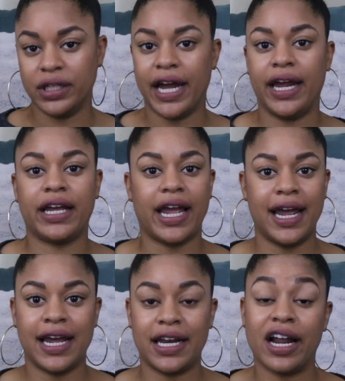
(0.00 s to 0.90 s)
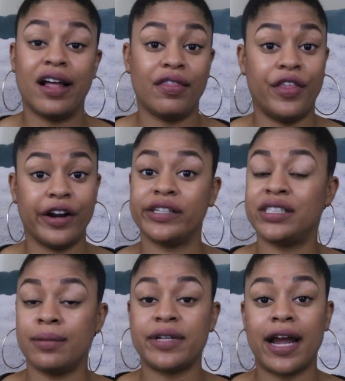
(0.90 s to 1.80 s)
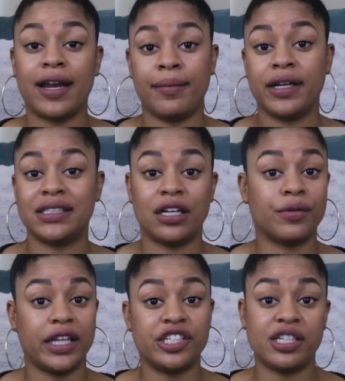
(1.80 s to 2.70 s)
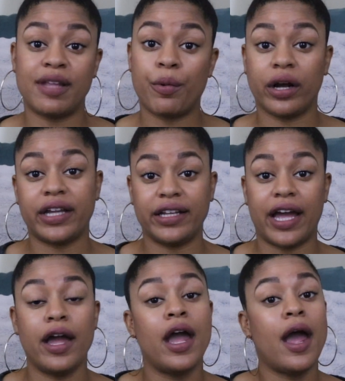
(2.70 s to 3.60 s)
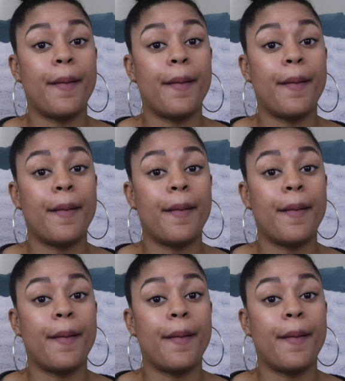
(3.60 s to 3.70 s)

Like, and there are some dynamics in a relationship that work like that.